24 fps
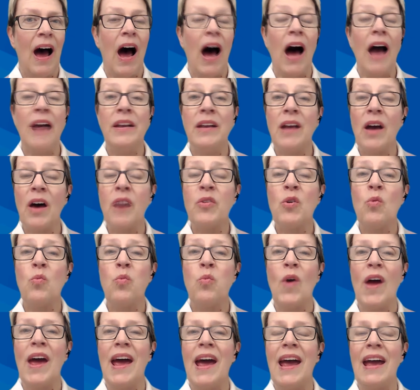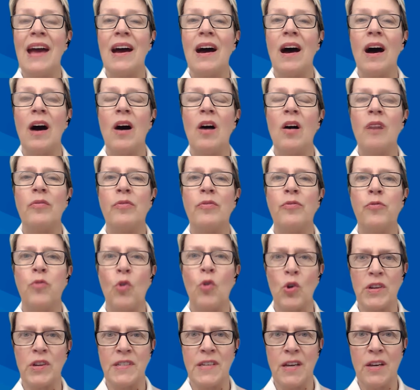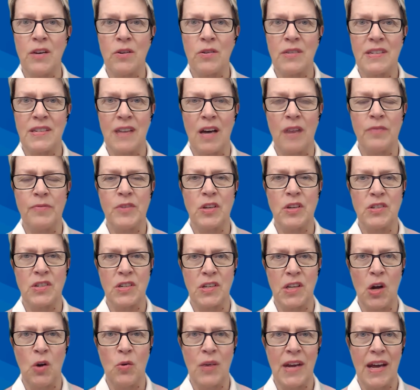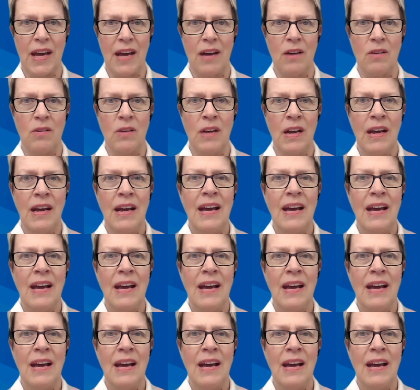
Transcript: Another way of forcing yourself to slow down